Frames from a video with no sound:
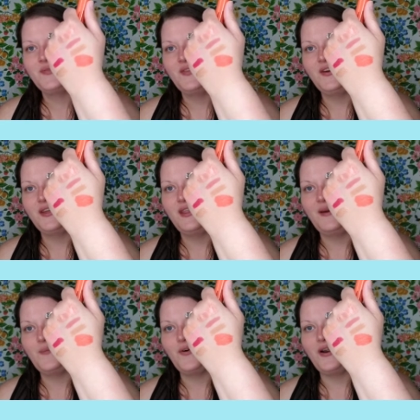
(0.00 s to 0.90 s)
Look at
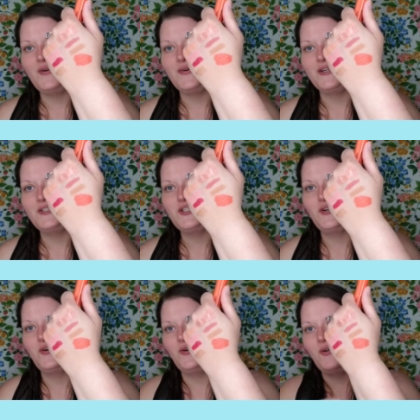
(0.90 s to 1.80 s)
that bright orange
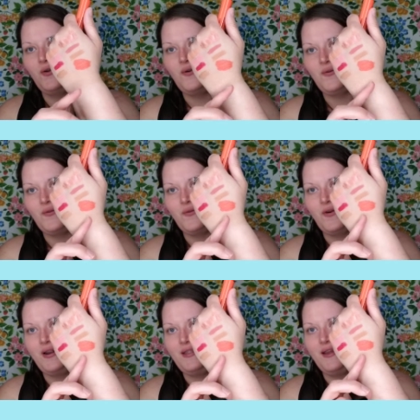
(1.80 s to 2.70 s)

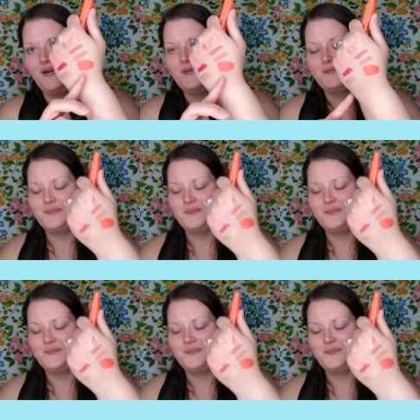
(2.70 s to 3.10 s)
right there.